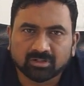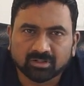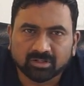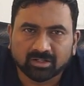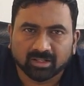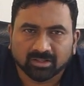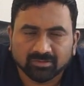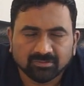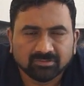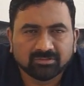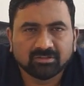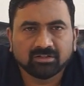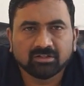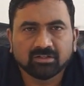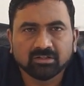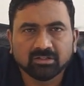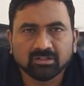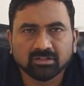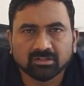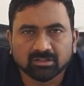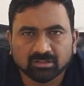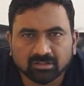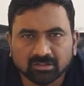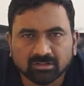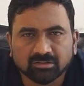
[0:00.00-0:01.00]

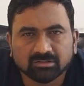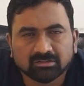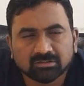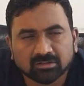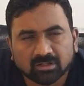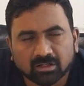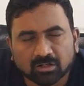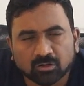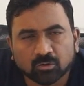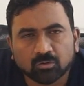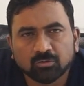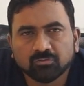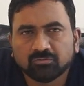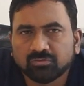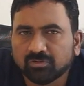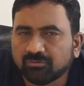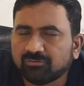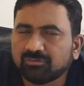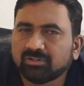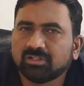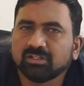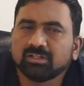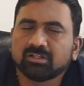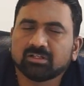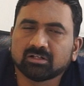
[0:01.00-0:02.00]
density is around
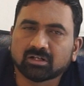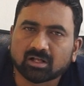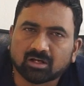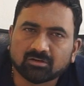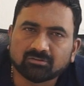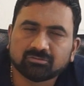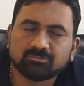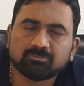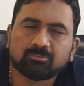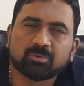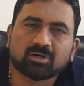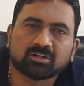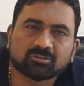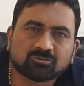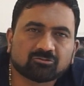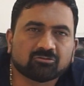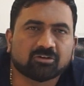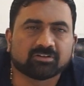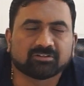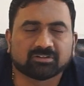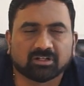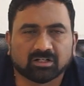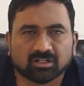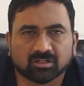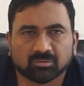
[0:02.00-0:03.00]
50 grafts per
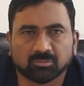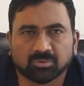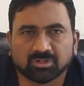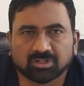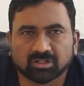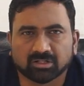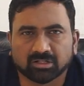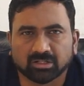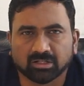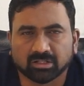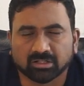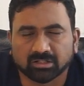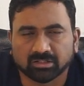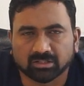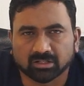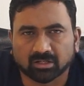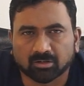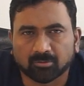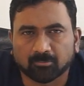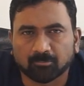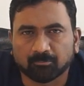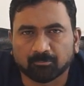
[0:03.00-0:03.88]
square centimeter area.